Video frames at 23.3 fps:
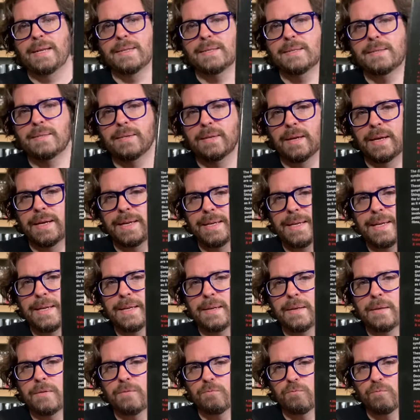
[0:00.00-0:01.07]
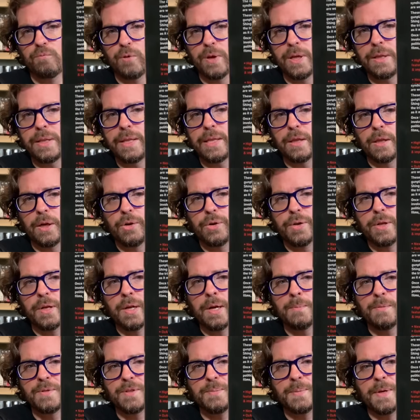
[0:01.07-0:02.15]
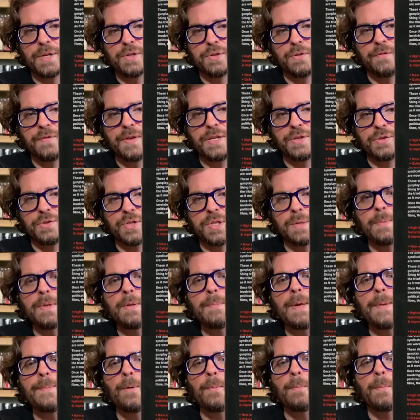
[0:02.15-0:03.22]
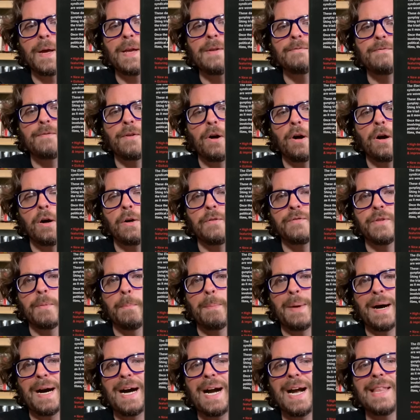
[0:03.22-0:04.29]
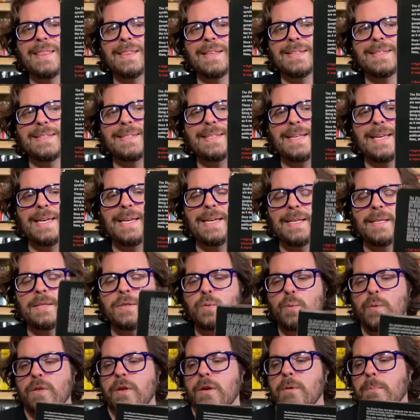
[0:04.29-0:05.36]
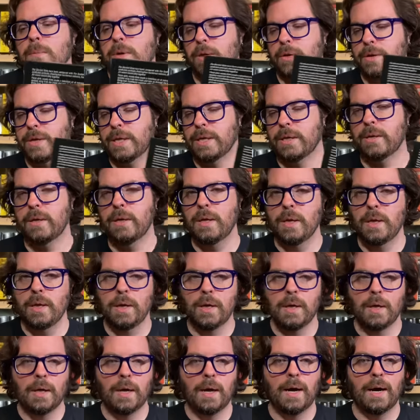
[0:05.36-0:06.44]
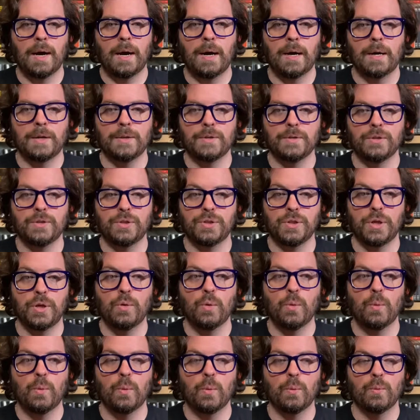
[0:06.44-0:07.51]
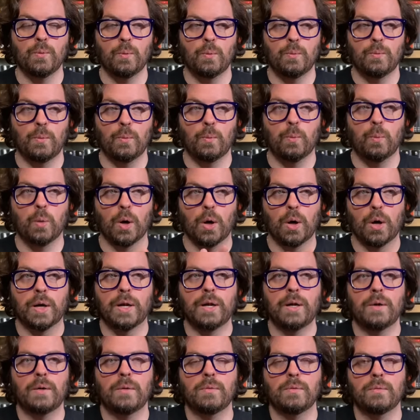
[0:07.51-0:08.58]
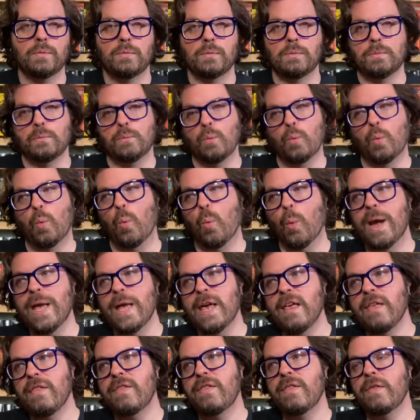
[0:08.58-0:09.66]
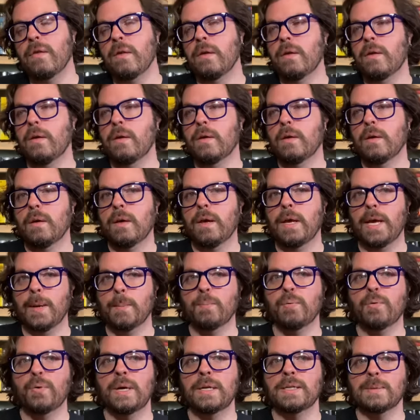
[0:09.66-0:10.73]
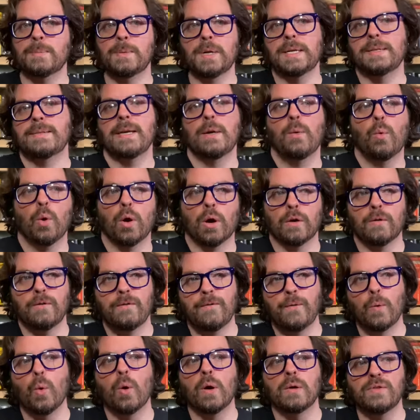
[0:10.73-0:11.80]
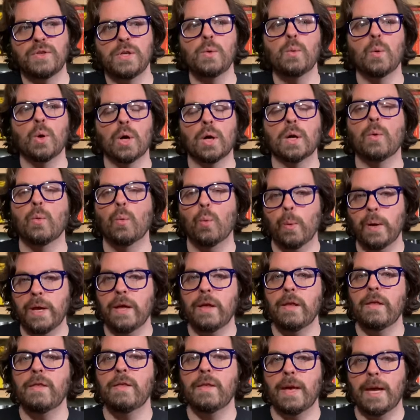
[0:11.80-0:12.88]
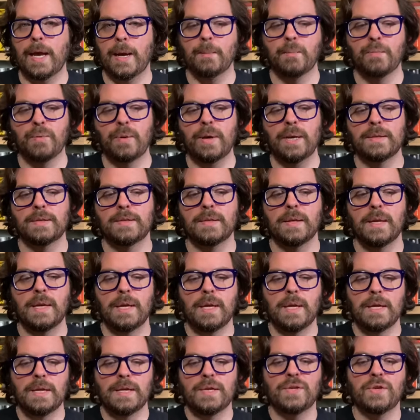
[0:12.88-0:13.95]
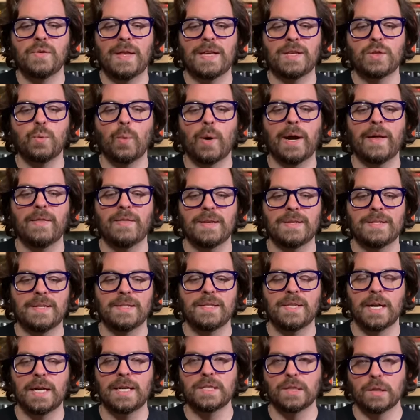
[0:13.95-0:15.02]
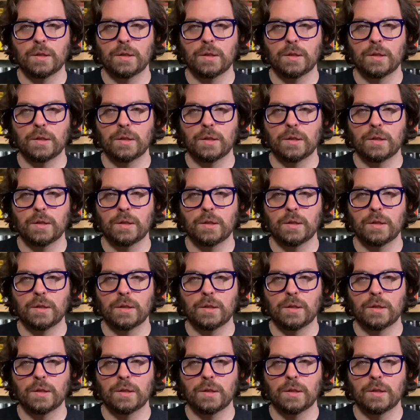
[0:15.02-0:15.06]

it's, again, really loaded up with special features. Some of the people involved behind the scenes with Chameleon do work with Imprint. I'm not going to say work for, do work with Imprint. So that's why this does